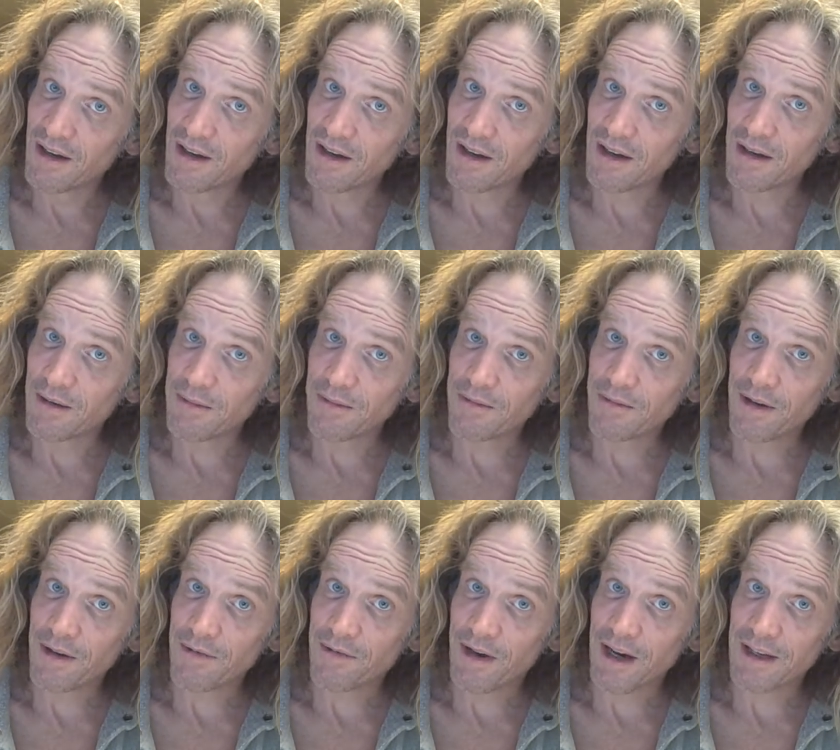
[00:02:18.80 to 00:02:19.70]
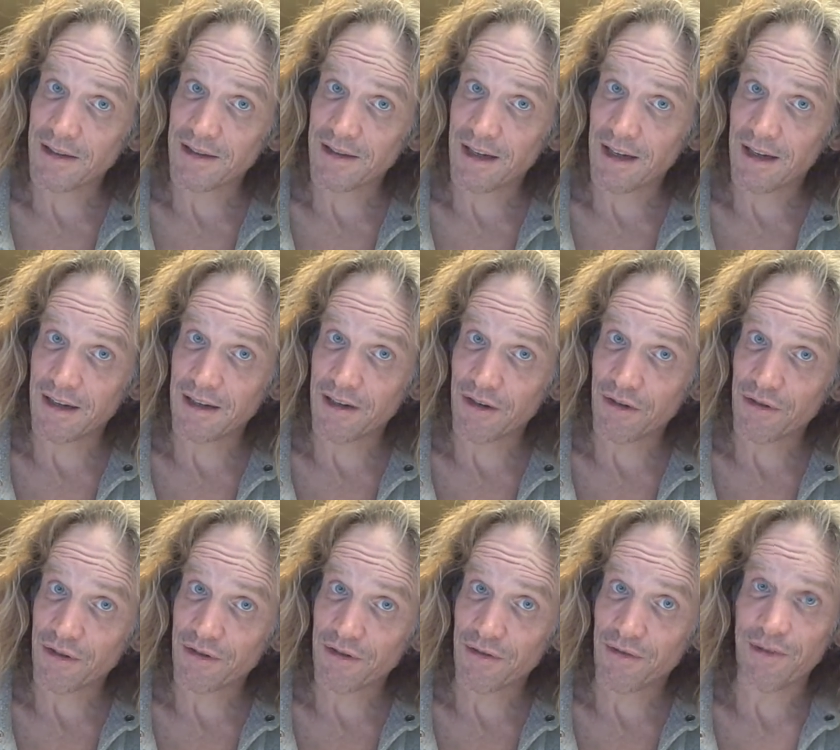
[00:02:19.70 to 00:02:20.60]
If I said,
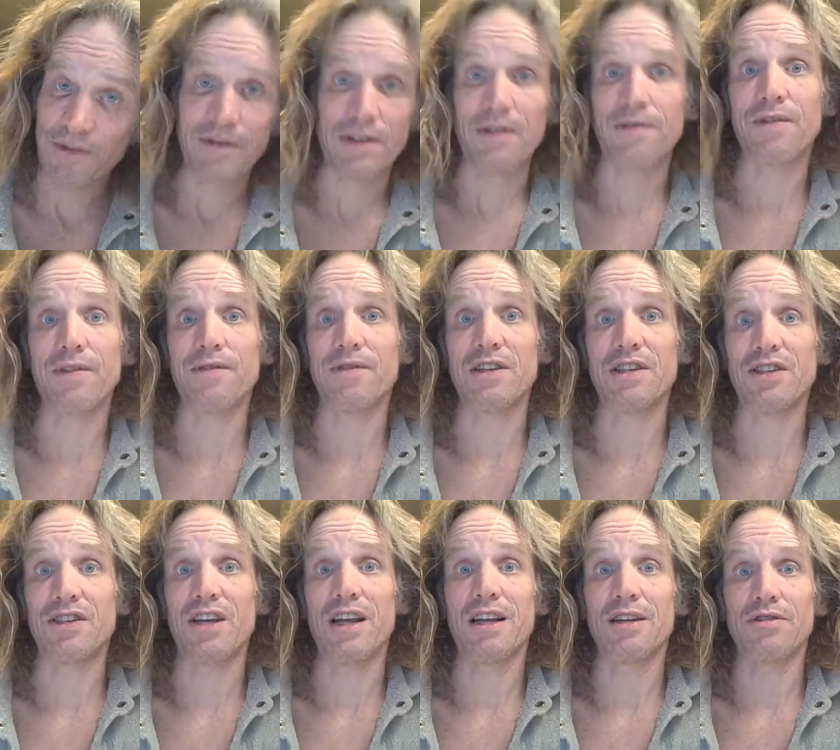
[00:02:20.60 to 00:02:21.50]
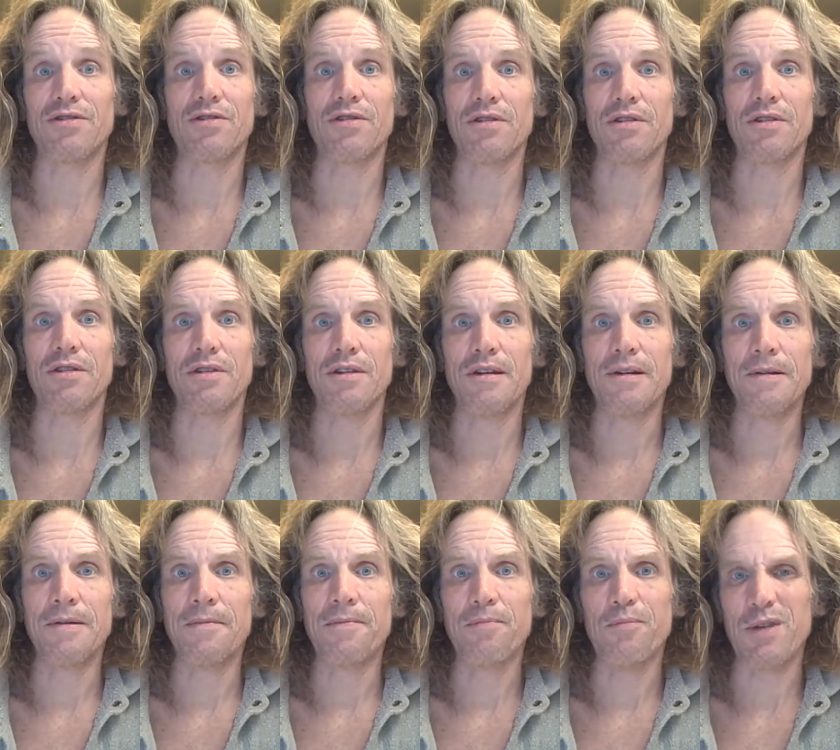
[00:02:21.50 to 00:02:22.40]
there's a 50-50 chance you're going to
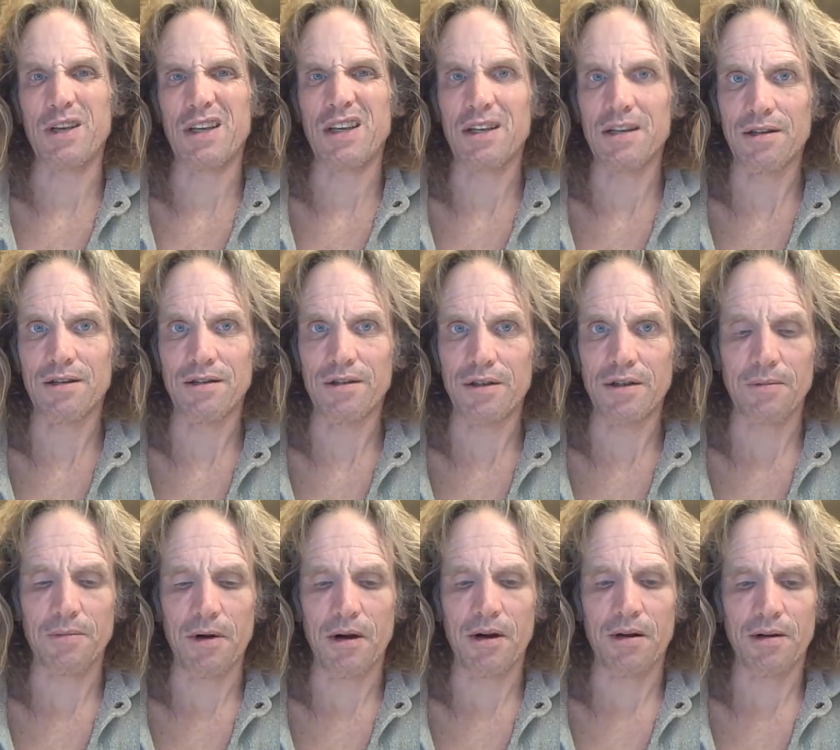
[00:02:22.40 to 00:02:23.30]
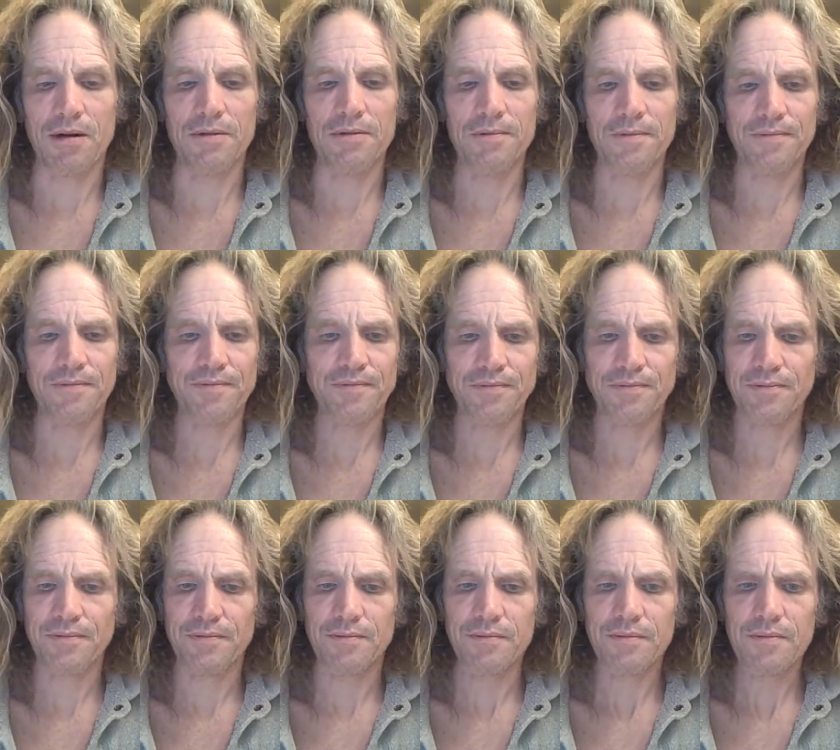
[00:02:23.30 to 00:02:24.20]
be killed tomorrow,
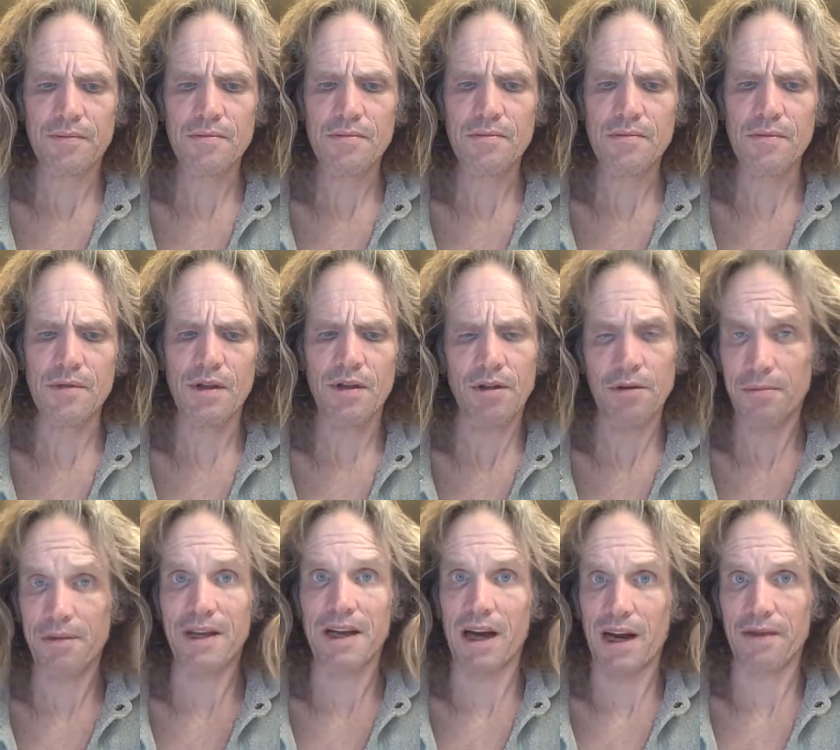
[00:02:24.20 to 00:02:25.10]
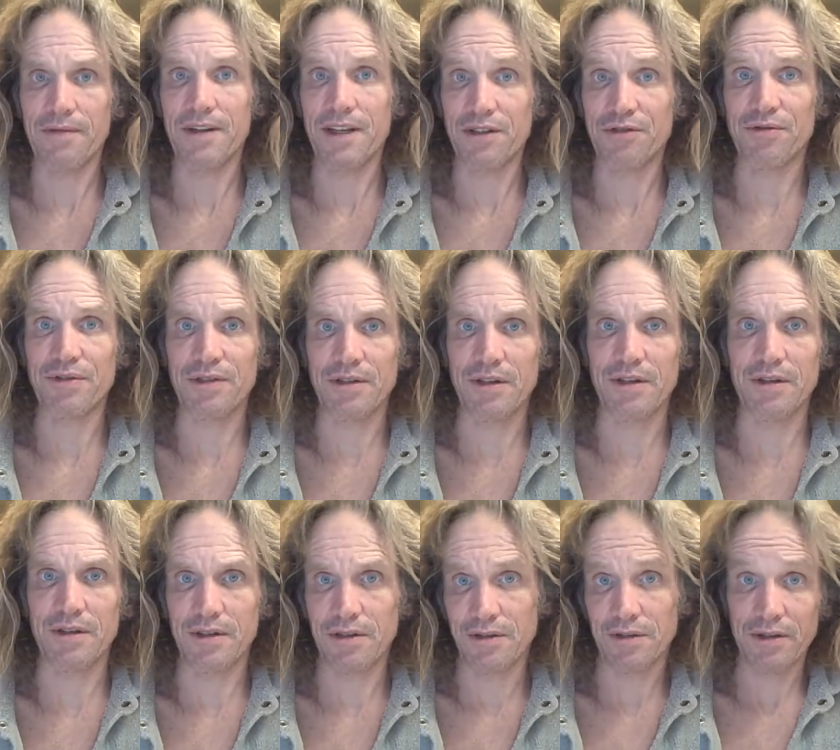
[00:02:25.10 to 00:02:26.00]
you'd be kind of
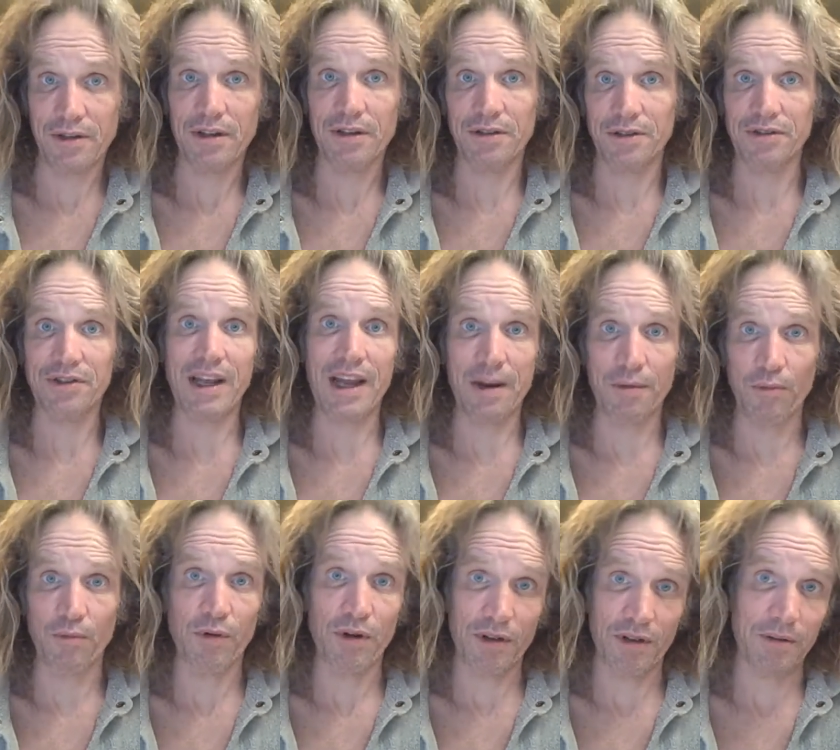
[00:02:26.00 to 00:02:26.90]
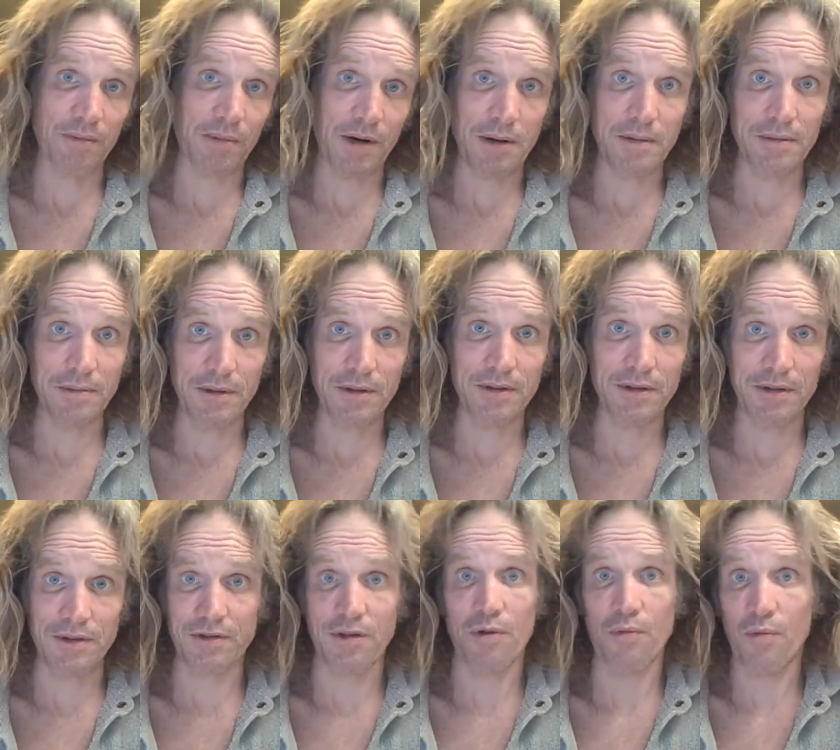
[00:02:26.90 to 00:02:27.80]
interested to understand what the
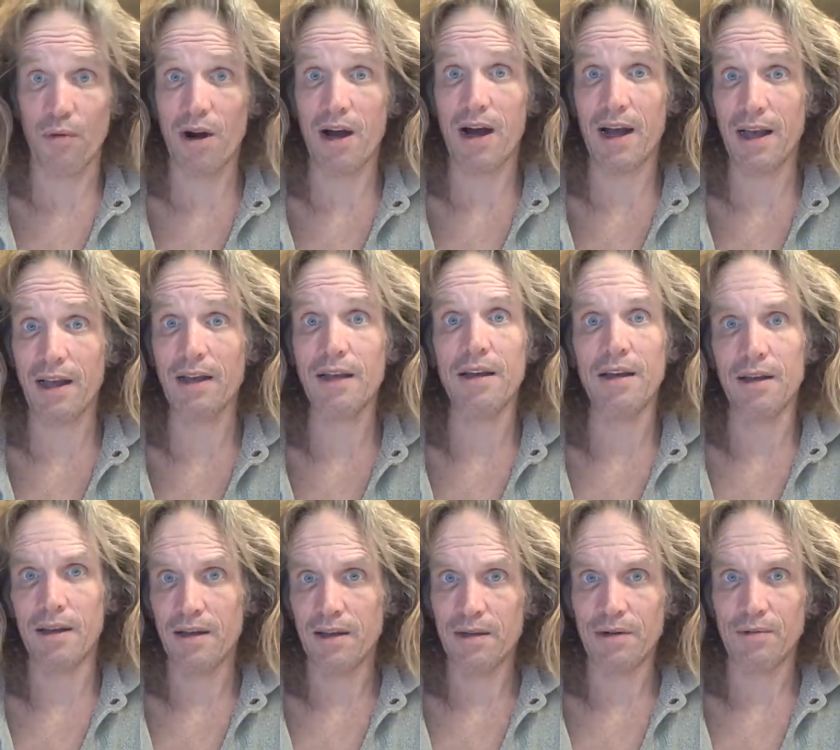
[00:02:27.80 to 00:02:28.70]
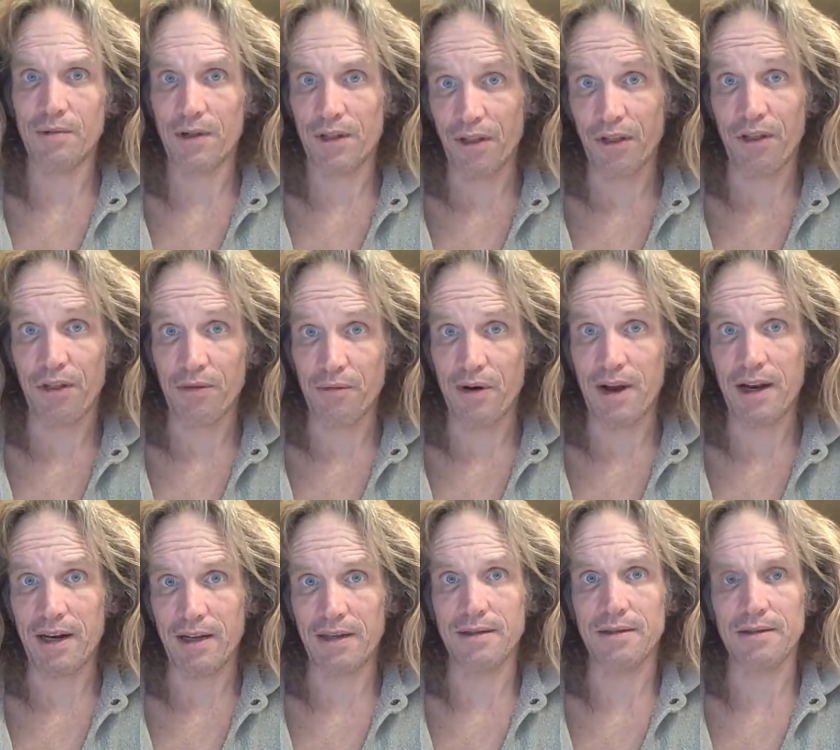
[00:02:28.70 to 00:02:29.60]
probabilities are, what the
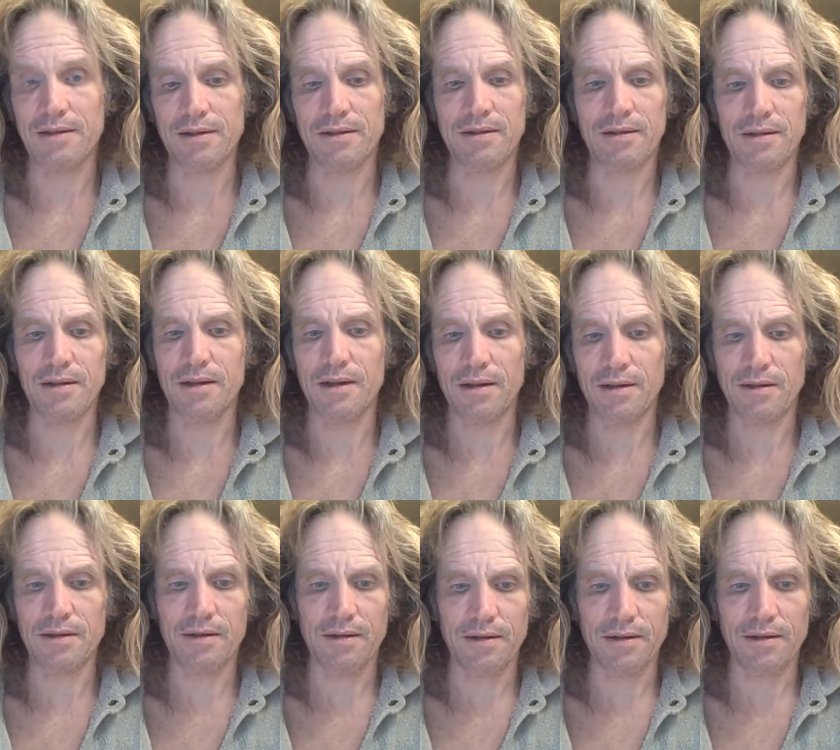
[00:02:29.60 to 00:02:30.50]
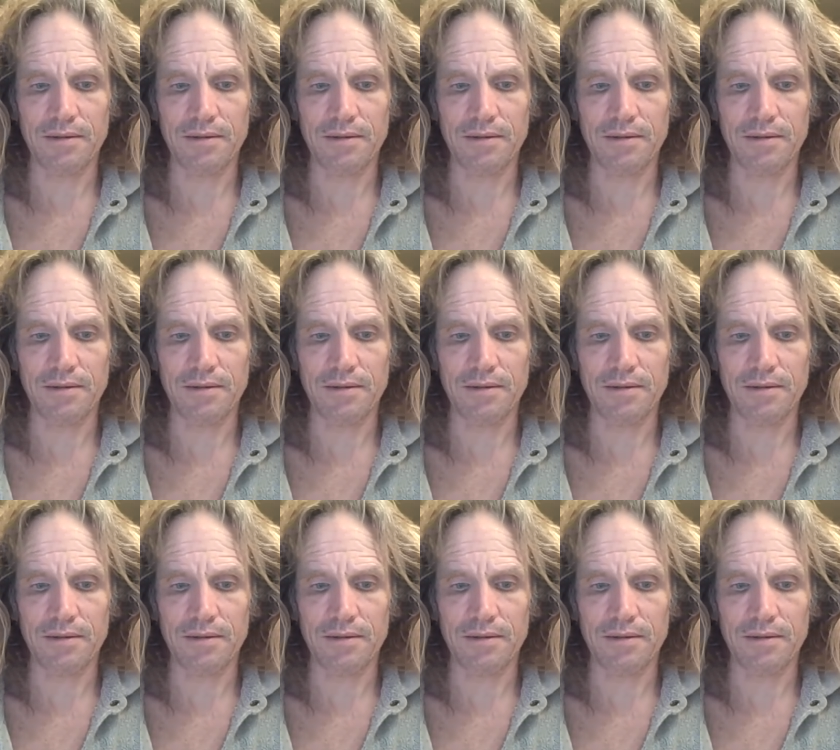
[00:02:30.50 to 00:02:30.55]
threat is, and